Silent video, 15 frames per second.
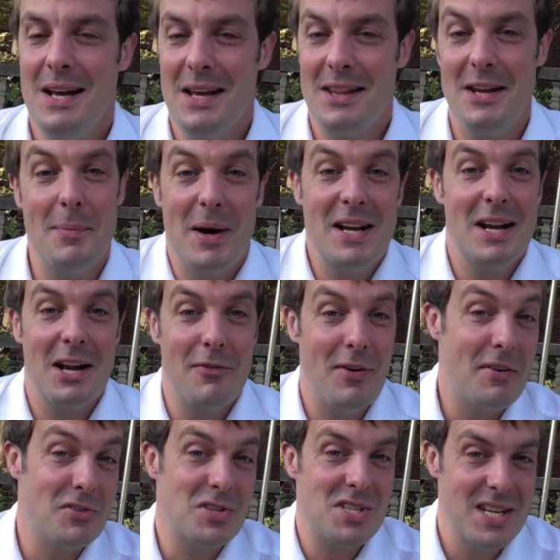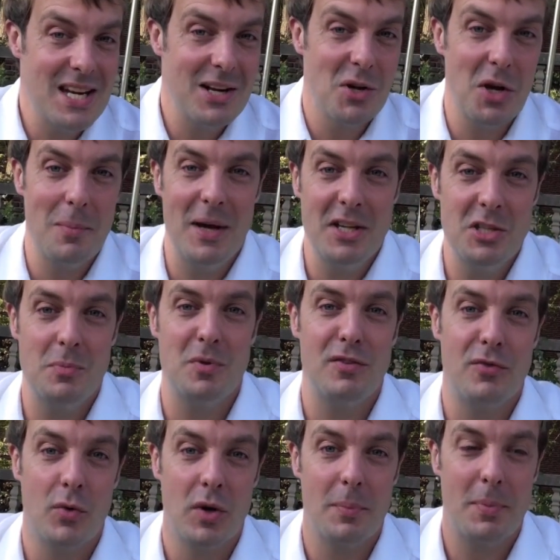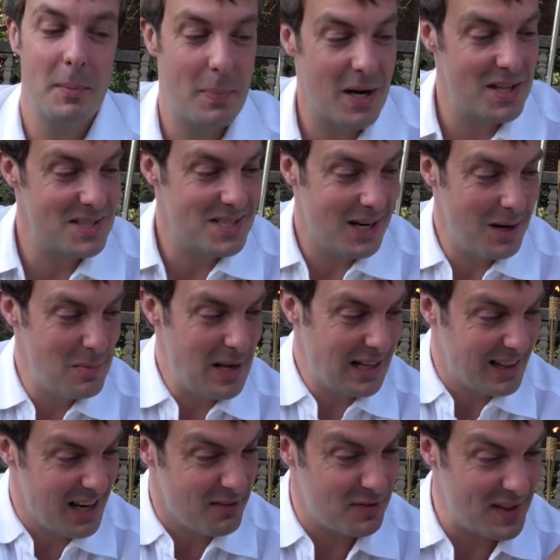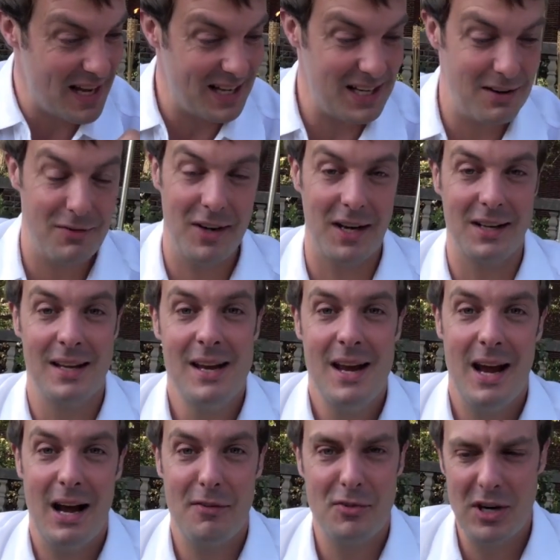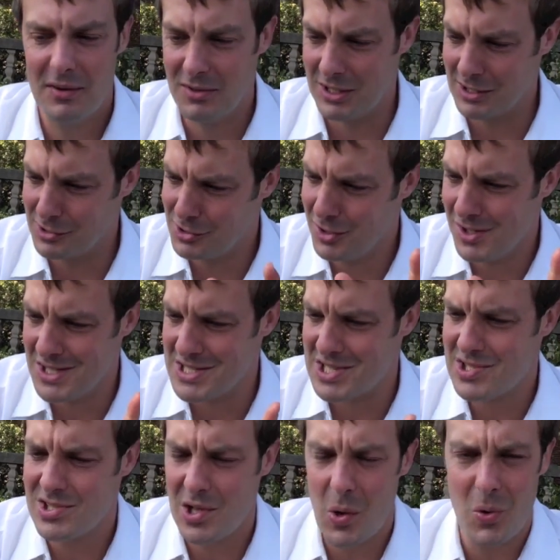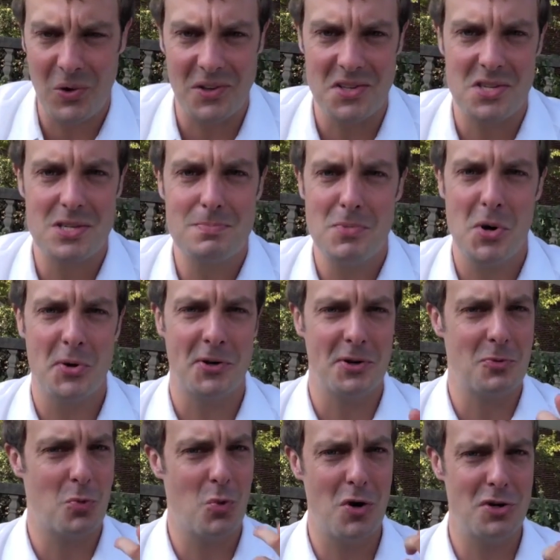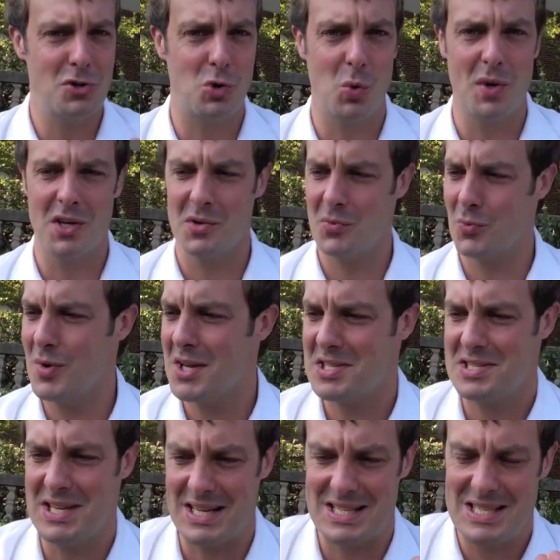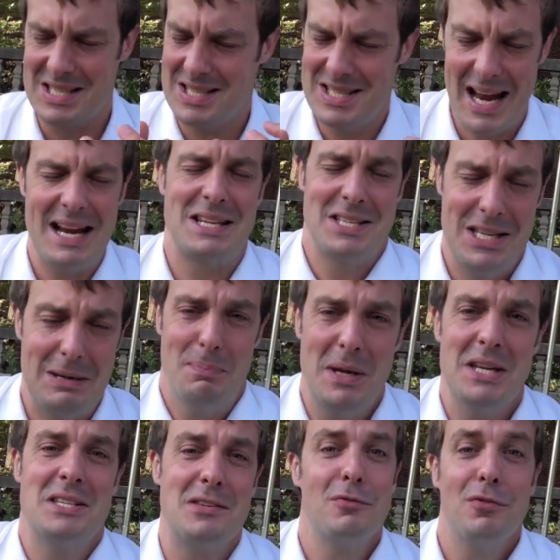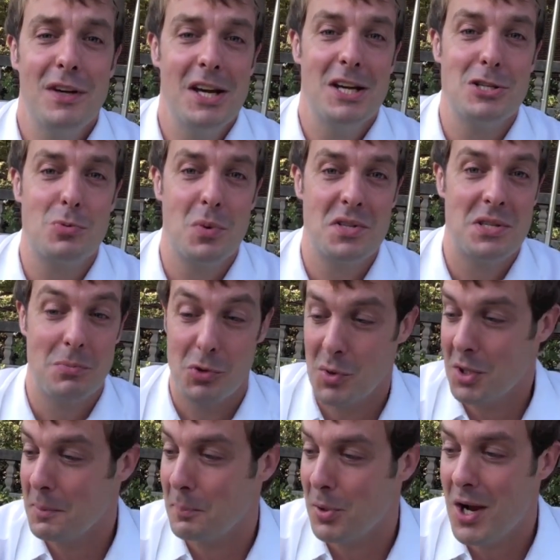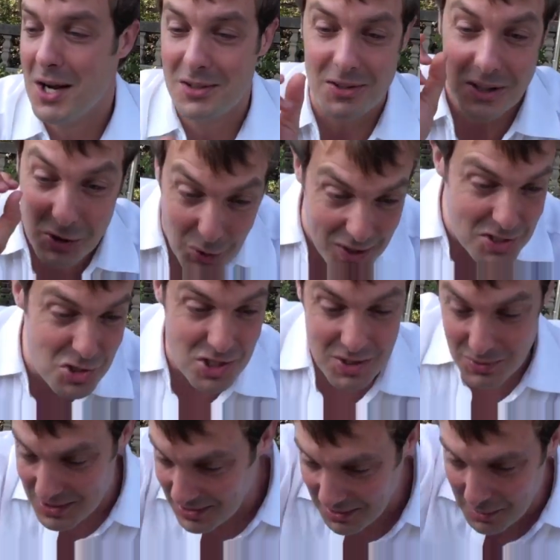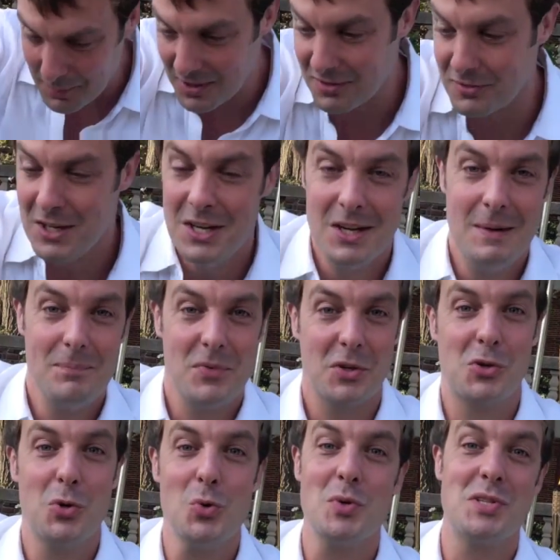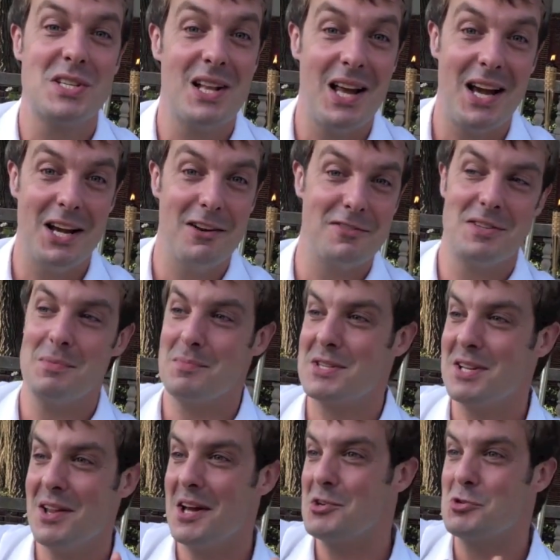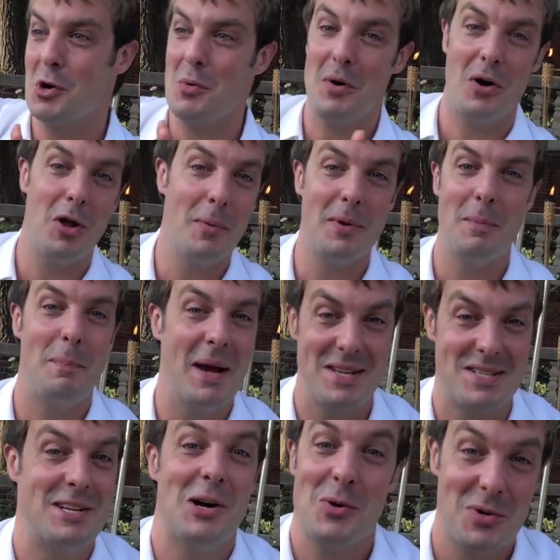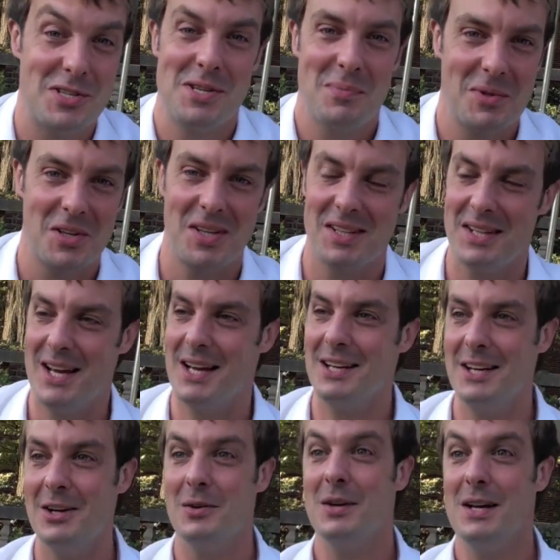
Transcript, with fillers: they might not have ever seen on a menu before, but by the time they left that evening, after having a good, slowly smoldered, wood-grilled, rustic, sexy piece of fish with some grilled broccoli, crunchy with a little bit of a cool slide of some cilantro almond pesto or something like that, you know,